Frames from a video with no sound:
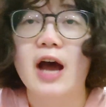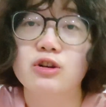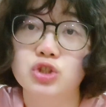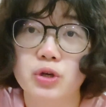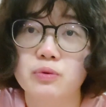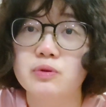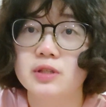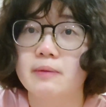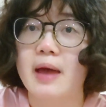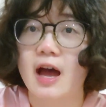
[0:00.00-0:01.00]
I'll show you
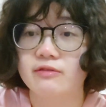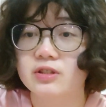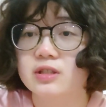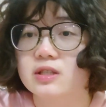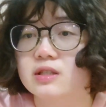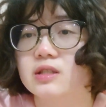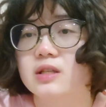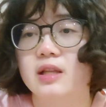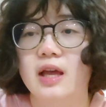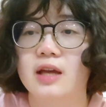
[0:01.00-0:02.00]
some
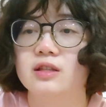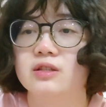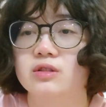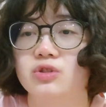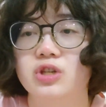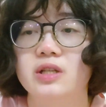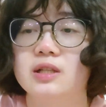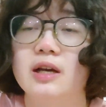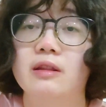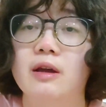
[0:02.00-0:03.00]
evidence and
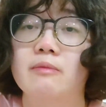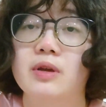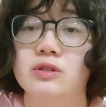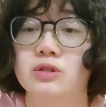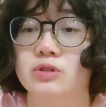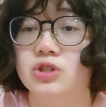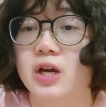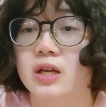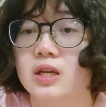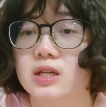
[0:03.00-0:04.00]
translate them into
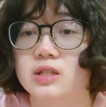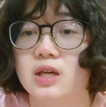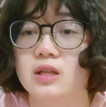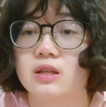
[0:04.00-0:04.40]
Chinese in